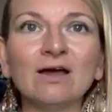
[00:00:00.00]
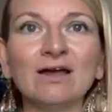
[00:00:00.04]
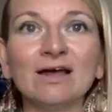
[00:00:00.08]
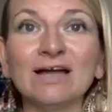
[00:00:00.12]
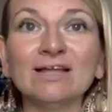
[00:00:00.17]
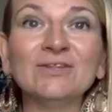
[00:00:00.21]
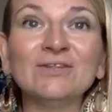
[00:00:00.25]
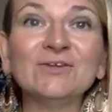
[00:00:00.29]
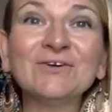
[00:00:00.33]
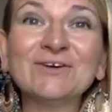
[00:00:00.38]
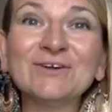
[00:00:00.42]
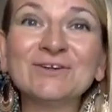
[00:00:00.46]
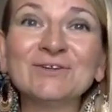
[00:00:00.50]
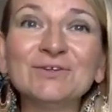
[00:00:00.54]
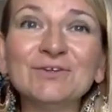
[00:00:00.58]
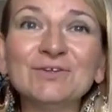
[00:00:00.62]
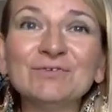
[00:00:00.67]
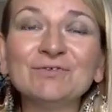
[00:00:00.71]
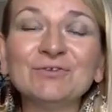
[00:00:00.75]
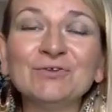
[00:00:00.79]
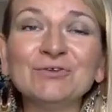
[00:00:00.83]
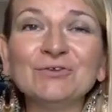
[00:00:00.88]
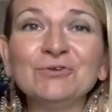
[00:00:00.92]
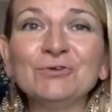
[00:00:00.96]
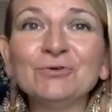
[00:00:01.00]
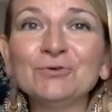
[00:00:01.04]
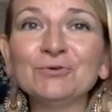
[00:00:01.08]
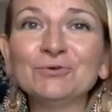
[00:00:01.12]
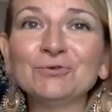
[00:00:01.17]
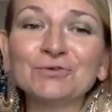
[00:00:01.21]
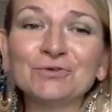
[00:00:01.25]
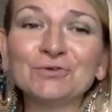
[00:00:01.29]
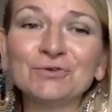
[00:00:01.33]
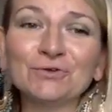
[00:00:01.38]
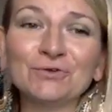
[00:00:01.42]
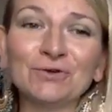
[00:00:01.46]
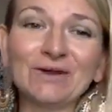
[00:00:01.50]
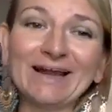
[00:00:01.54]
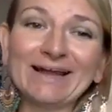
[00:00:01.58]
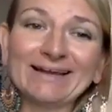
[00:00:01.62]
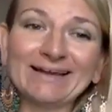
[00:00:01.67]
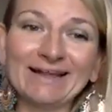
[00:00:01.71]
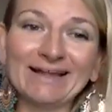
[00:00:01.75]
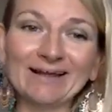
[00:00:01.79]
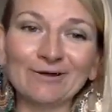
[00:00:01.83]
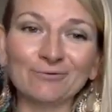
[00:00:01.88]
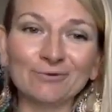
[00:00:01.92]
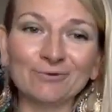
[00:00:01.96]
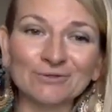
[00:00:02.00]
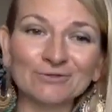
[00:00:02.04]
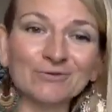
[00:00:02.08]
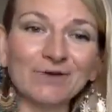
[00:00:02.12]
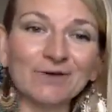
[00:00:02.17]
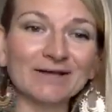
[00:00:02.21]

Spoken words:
can even use your light language to